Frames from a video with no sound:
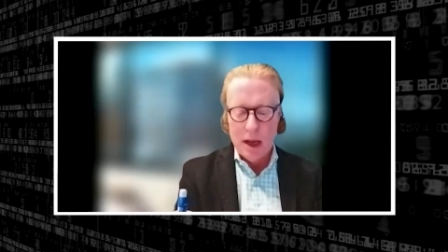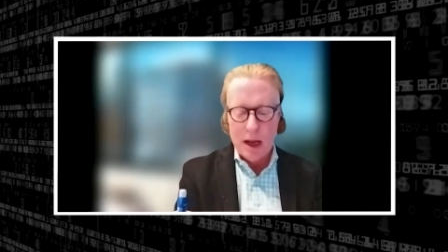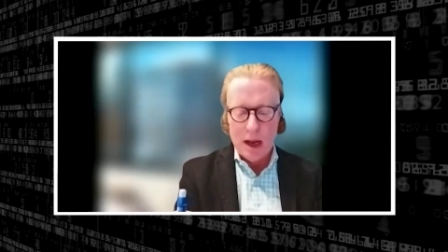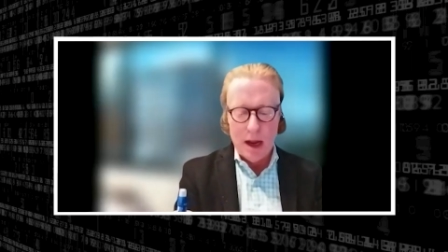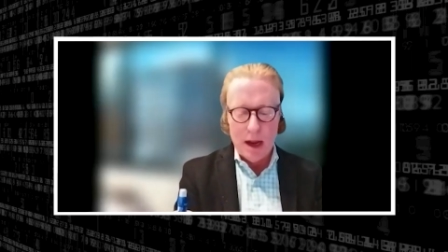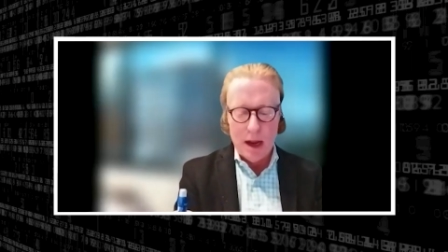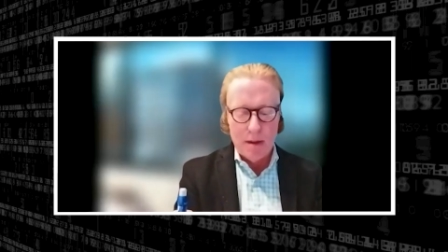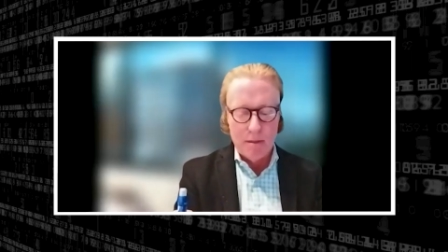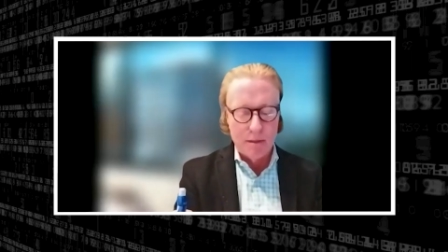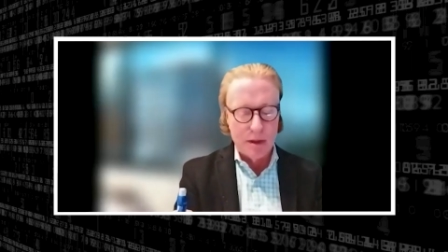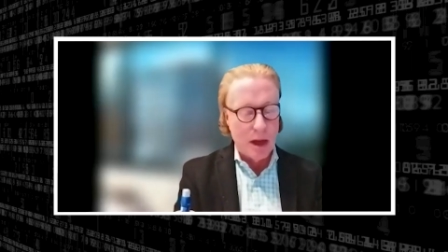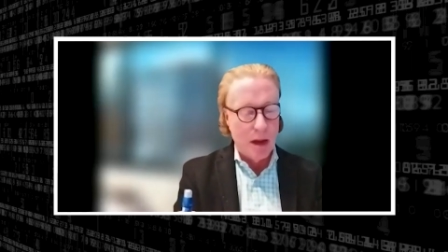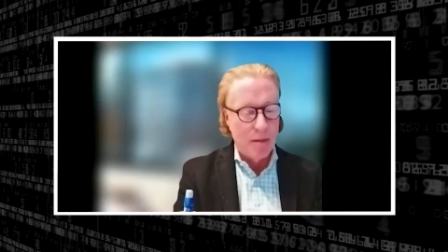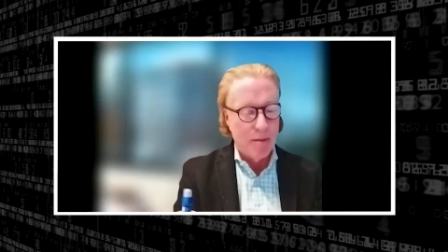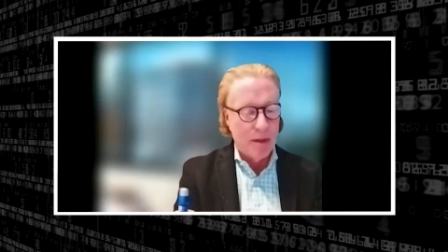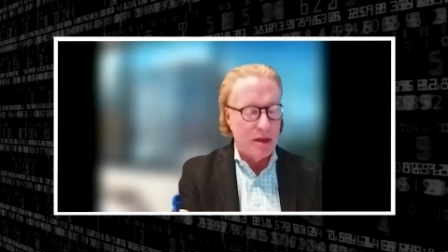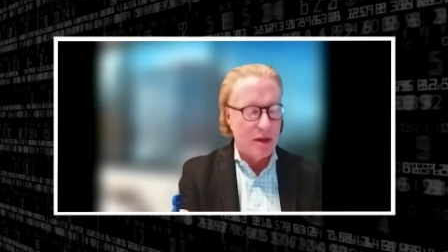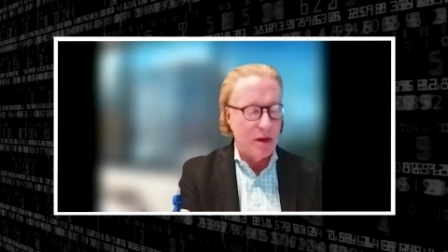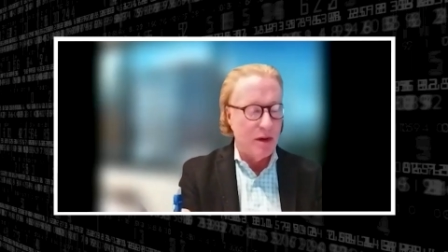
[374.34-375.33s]
Um,
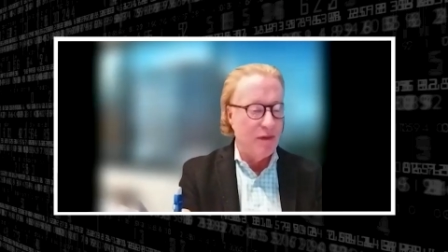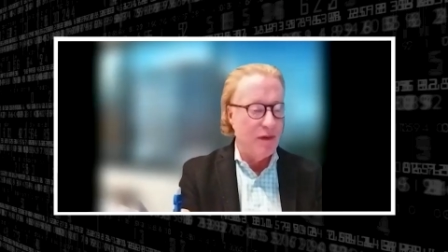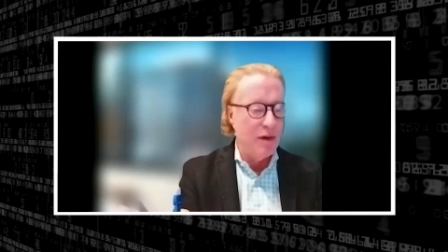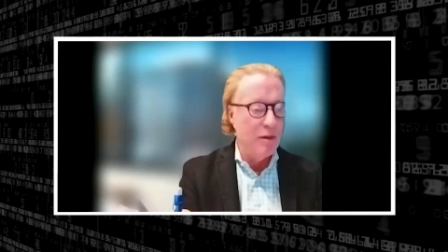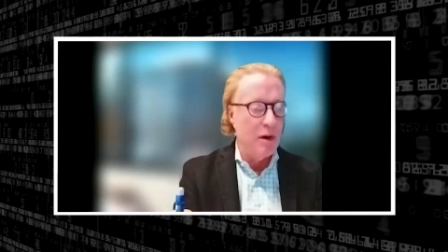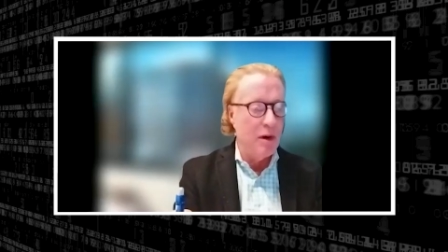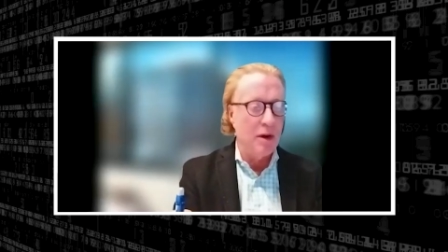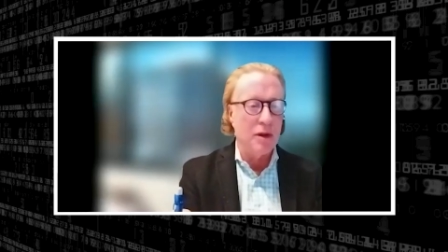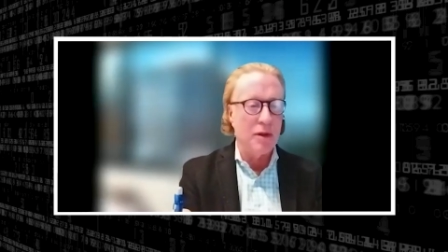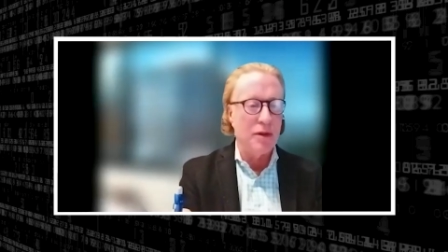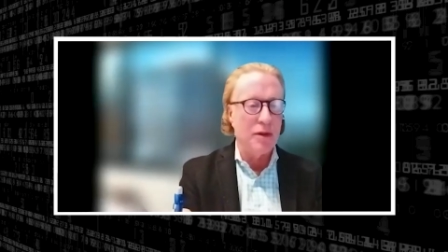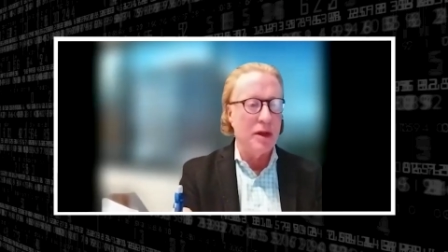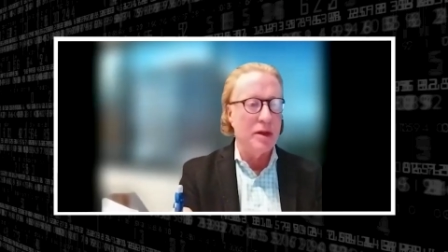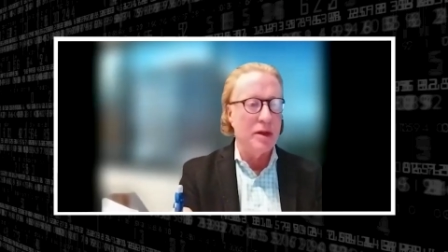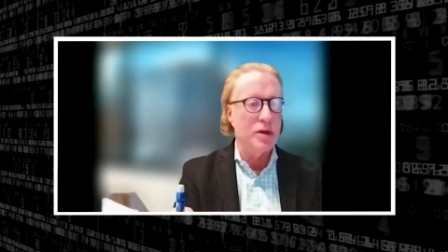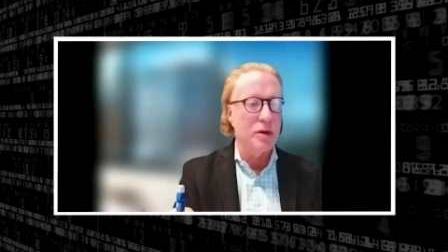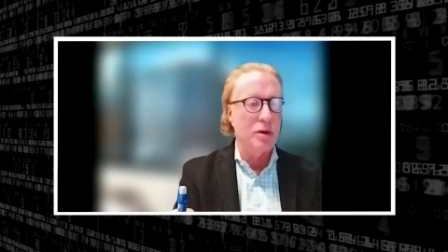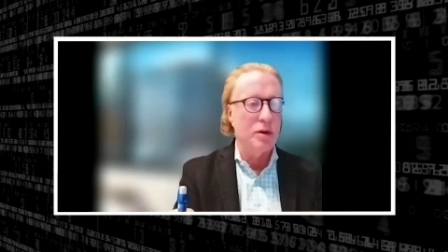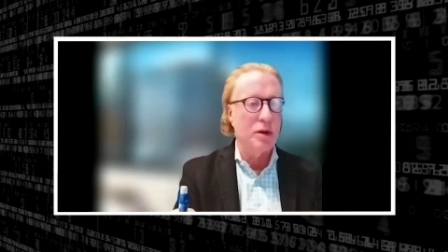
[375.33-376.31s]
I mentioned a few other
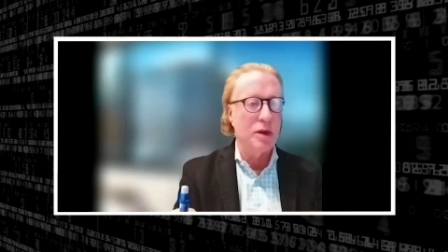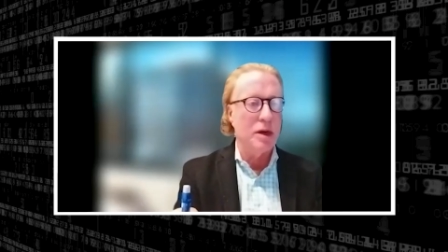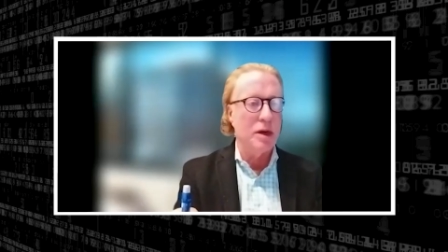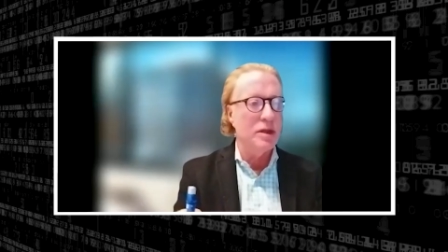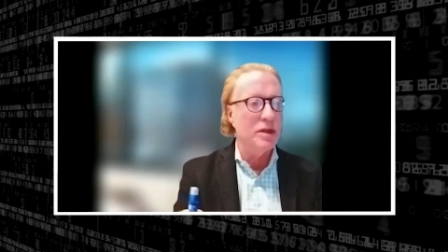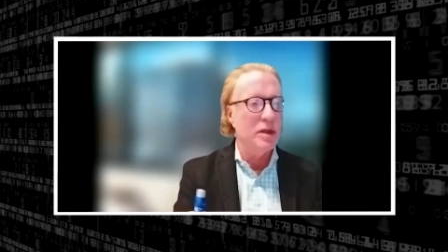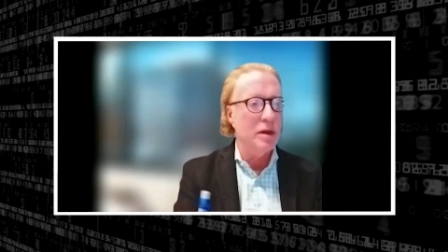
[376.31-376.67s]
things earlier,